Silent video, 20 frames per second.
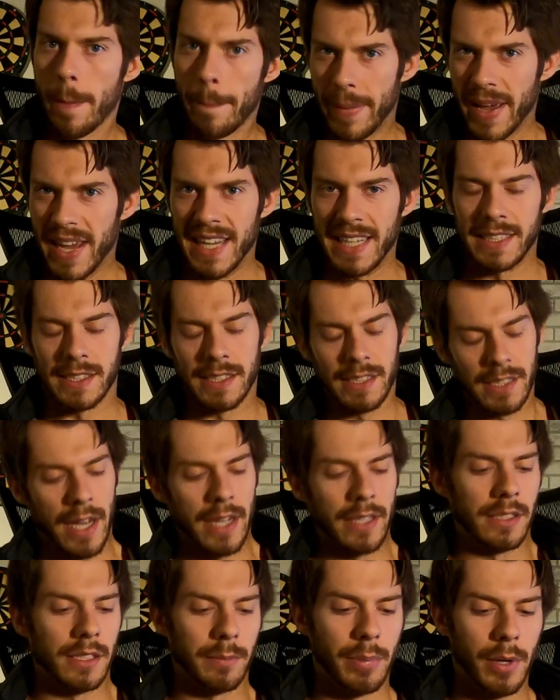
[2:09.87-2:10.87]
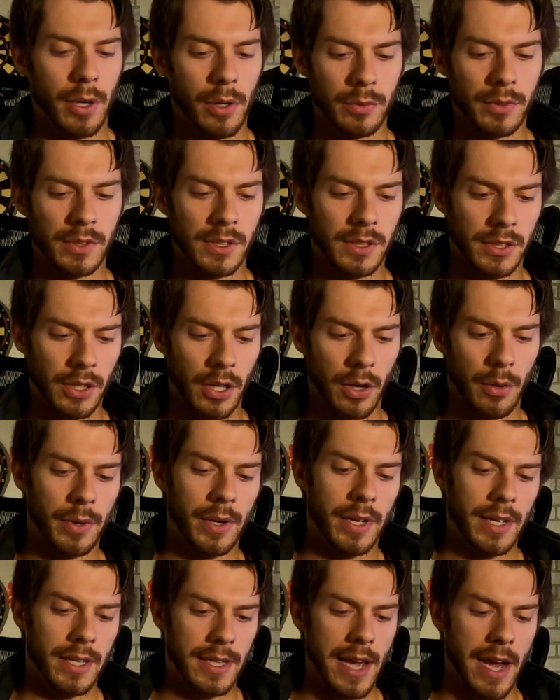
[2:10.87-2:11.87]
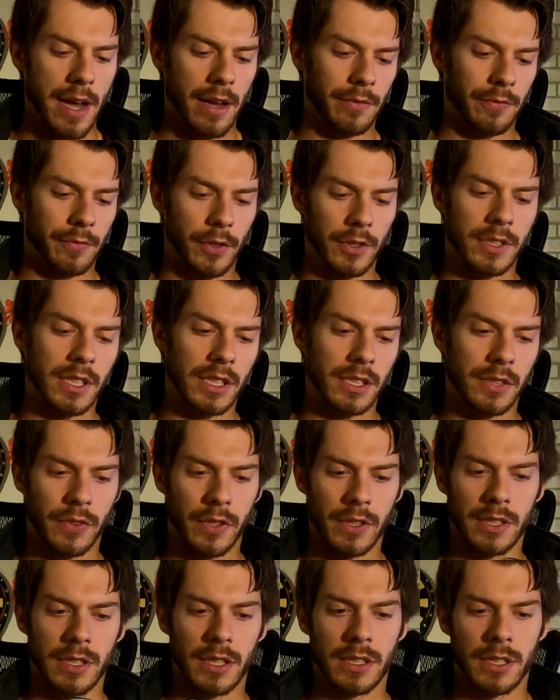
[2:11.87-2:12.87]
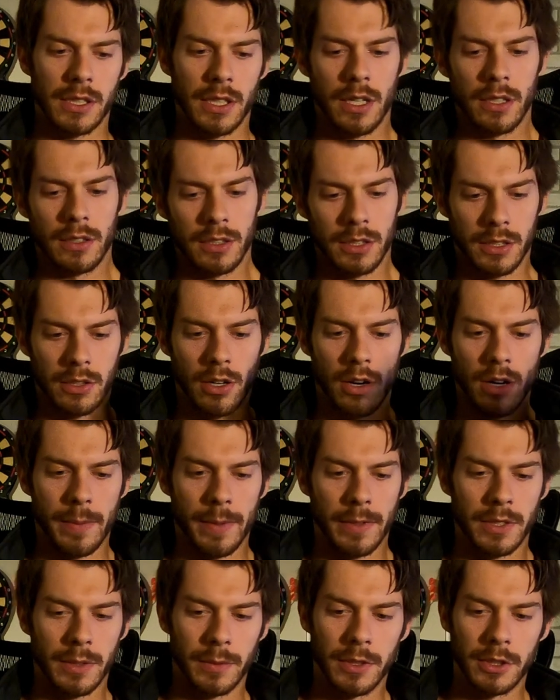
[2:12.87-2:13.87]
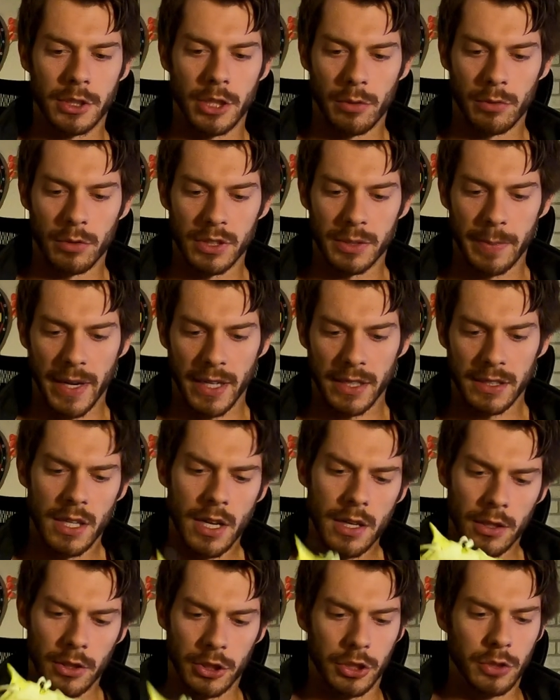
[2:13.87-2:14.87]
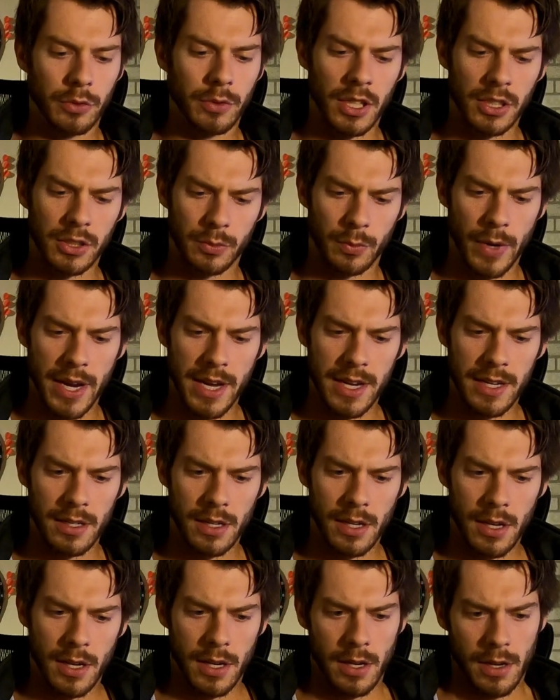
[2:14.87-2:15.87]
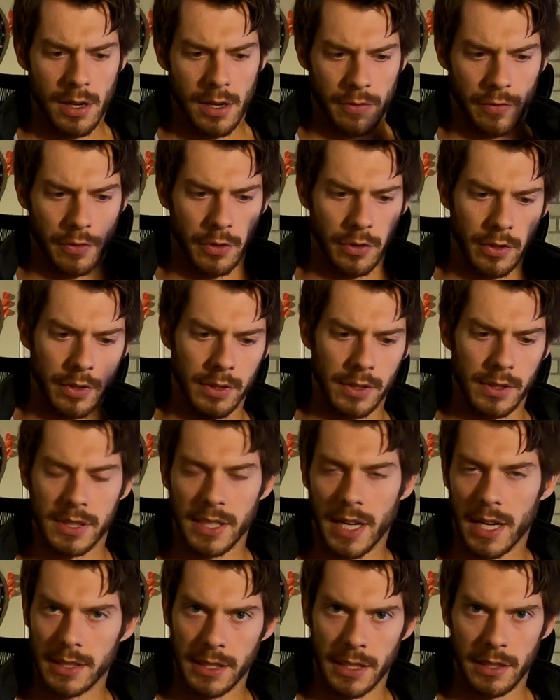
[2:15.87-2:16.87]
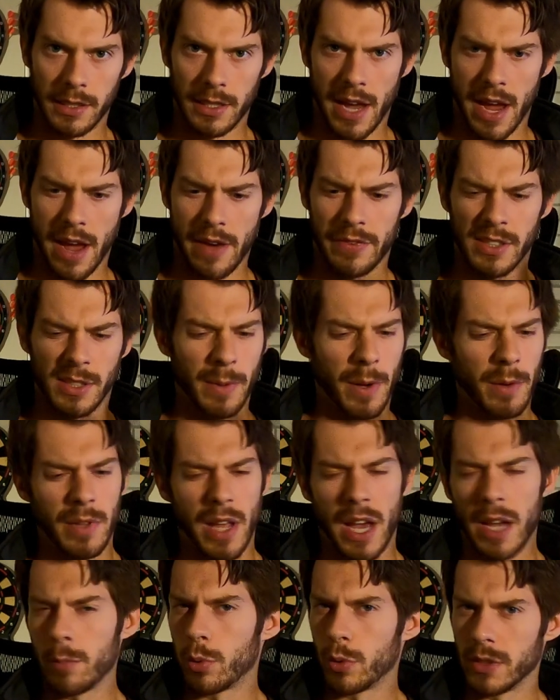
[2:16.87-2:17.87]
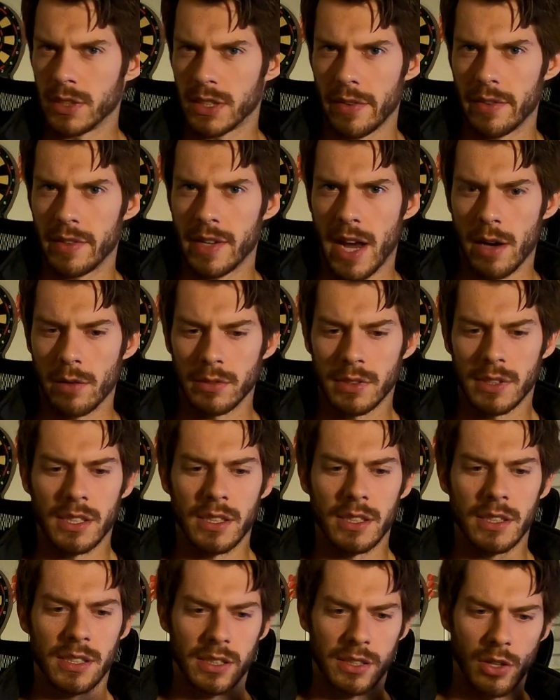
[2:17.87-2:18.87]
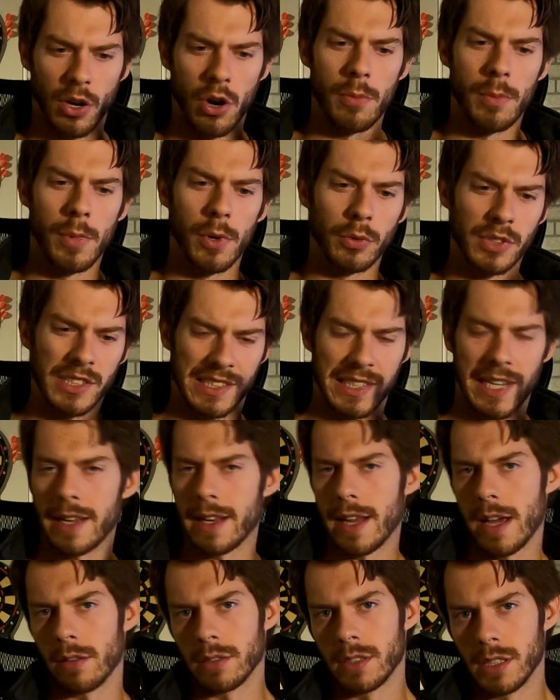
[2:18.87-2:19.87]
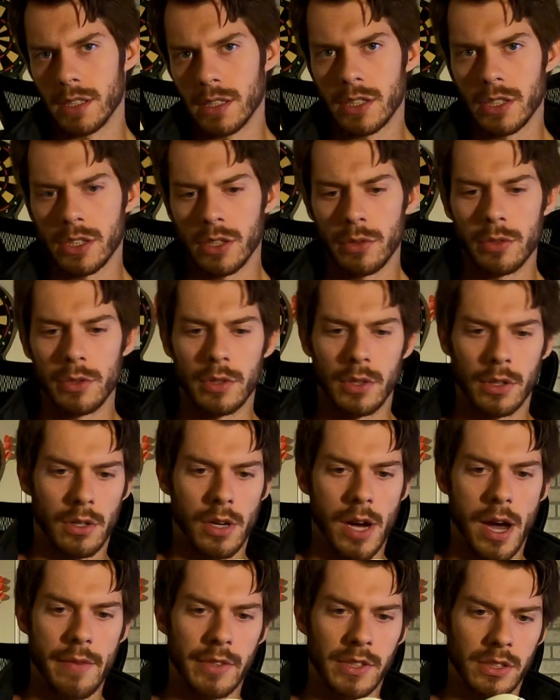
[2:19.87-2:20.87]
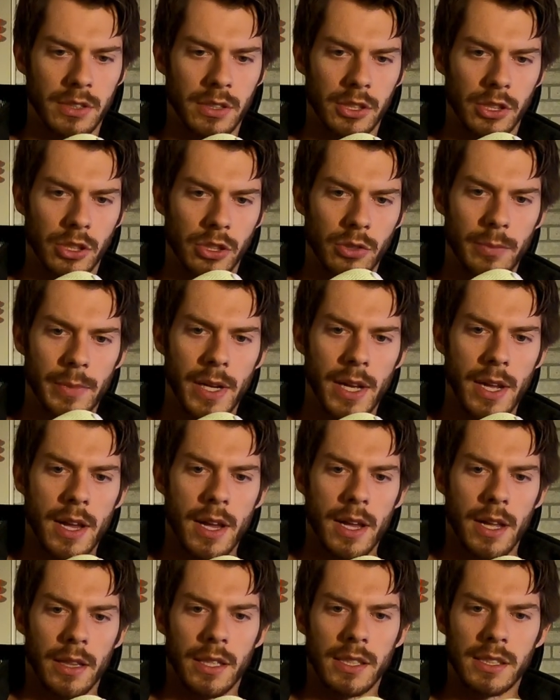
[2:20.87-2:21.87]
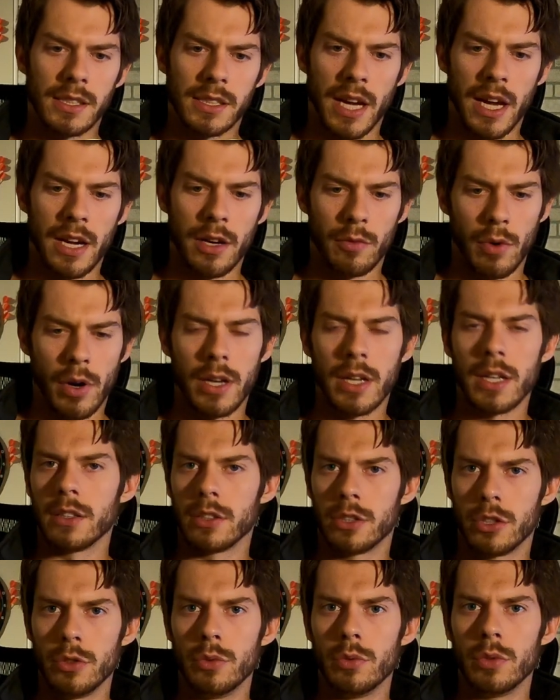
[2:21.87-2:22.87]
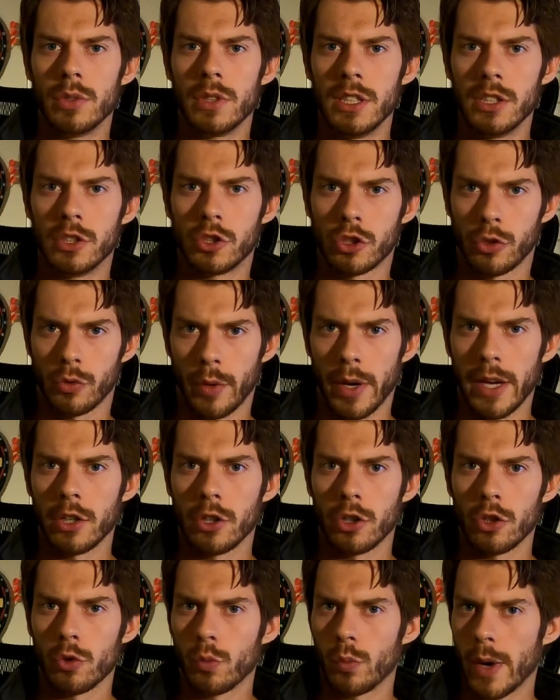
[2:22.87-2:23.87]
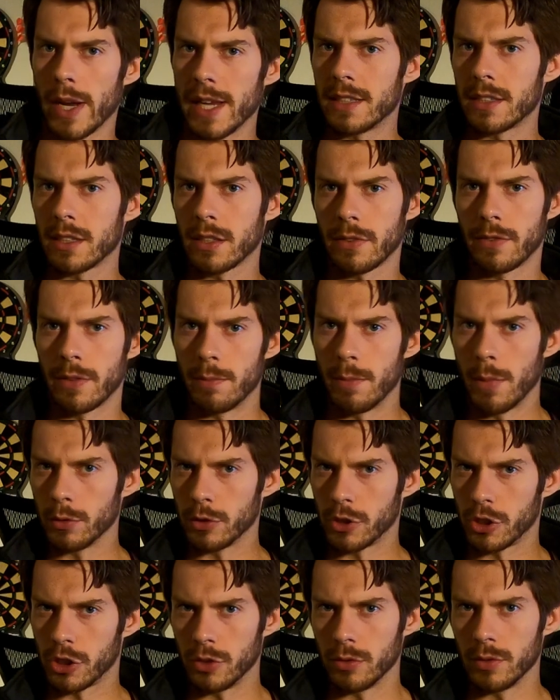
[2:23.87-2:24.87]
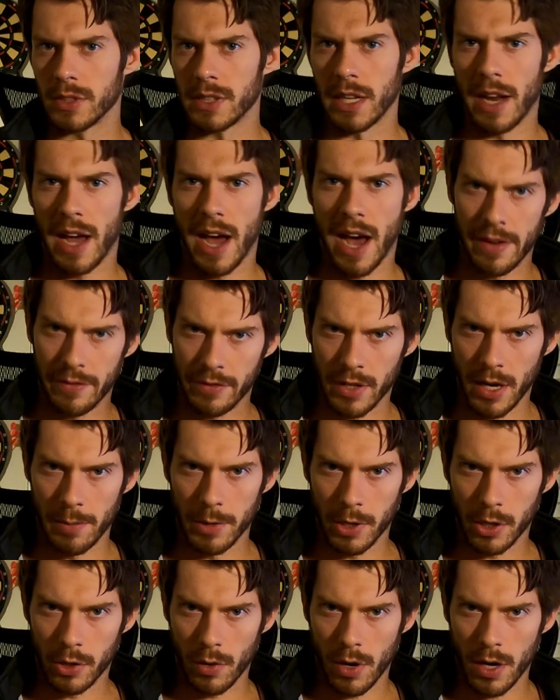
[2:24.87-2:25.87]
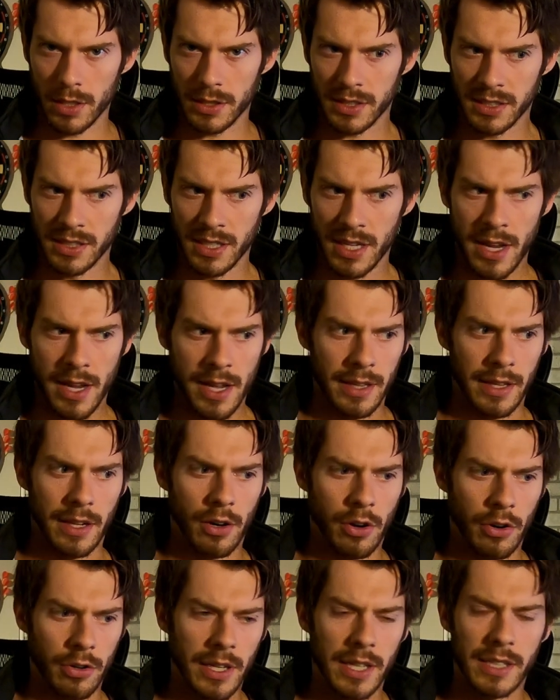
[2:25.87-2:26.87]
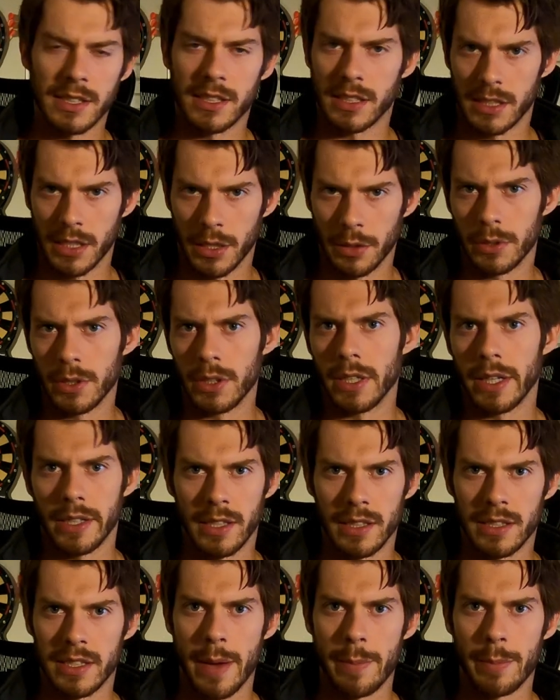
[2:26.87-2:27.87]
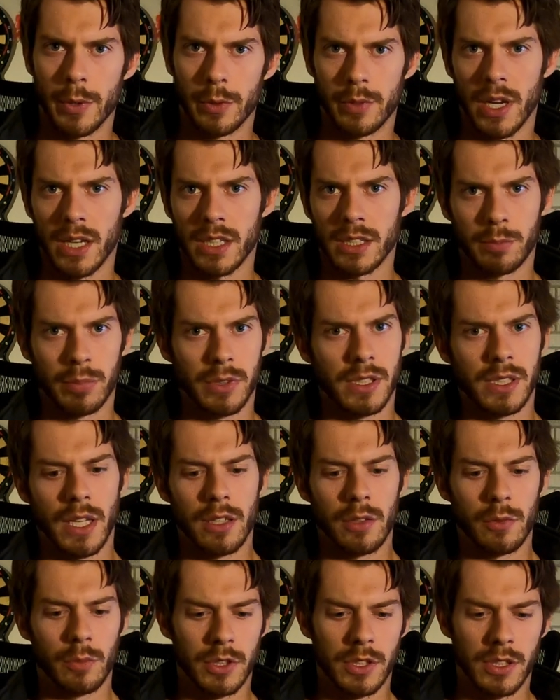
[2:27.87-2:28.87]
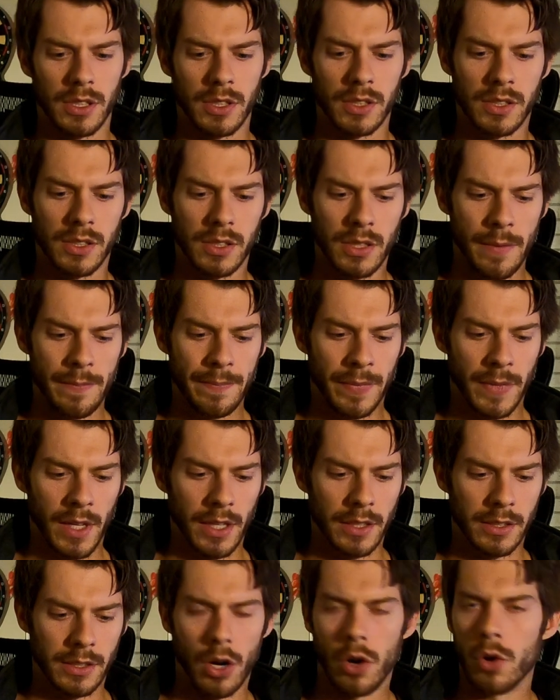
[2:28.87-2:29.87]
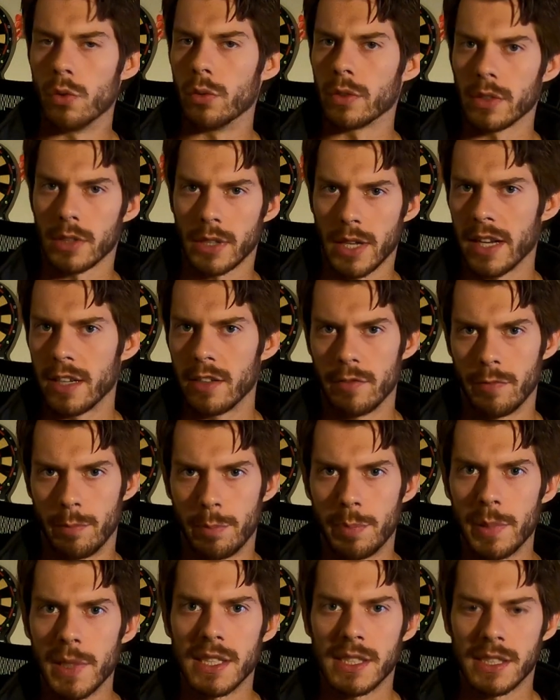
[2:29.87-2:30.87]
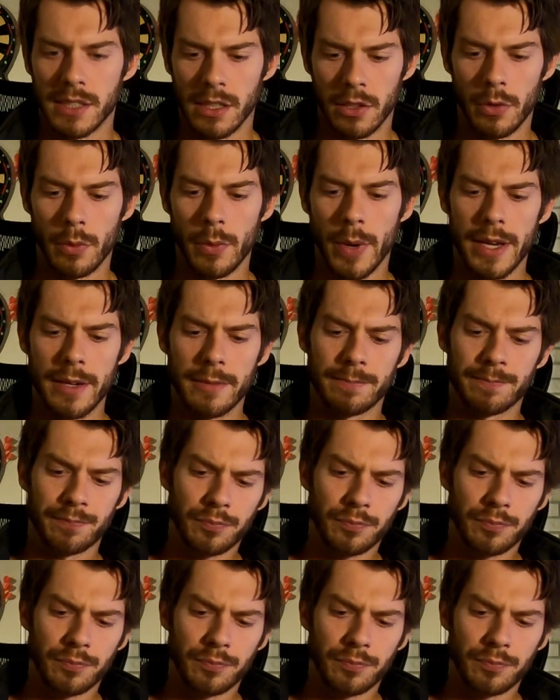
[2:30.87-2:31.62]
pace, I suppose. So yeah, first things first, let's just talk about some of the general specs. The shoe does weigh, for the size 8.5, it's about 9.7 ounces, almost 10 ounces. So you can obviously assume this is kind of running into the trainer weight for most shoes that I've come across that aren't necessarily like the Tempo Next Percent, which is its own kind of beast in a way.